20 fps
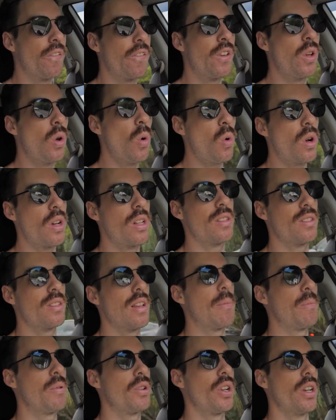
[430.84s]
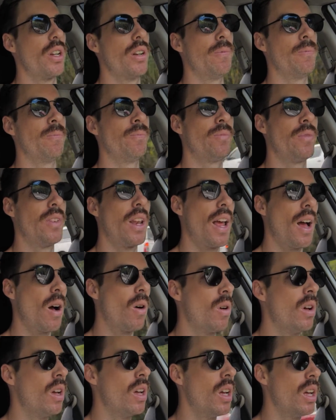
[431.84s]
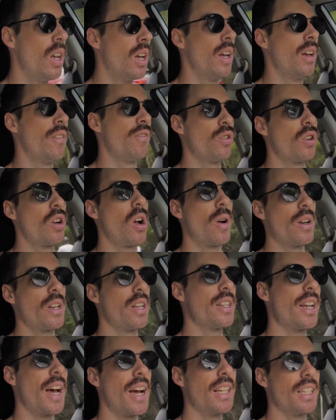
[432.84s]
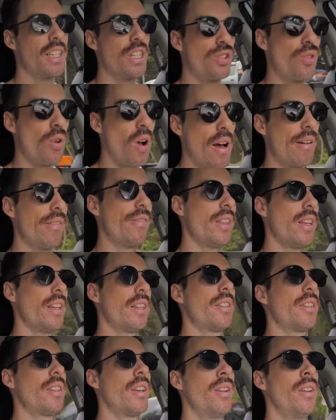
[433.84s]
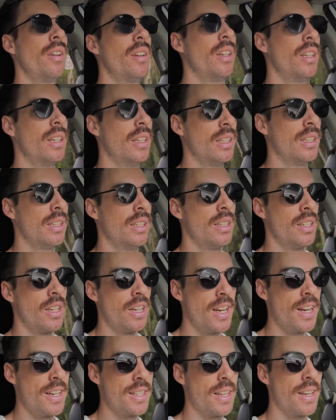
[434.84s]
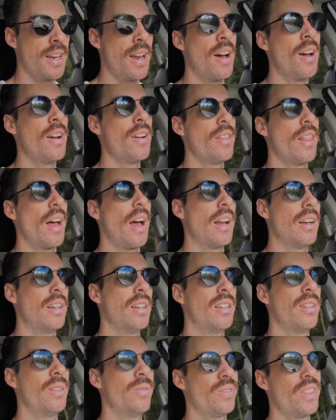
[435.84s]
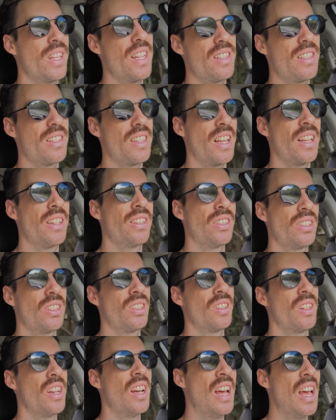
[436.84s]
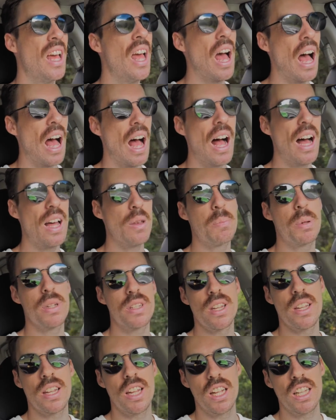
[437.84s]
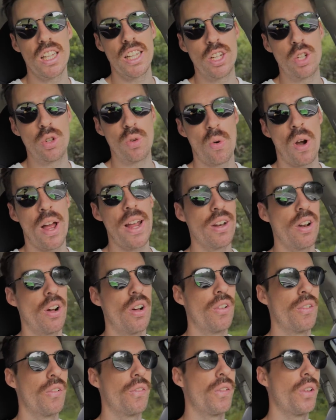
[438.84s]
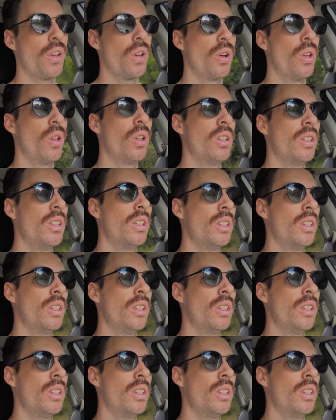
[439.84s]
Fuel consumption. Now, if you're going to daily drive this, you need to know that these things aren't particularly great on fuel,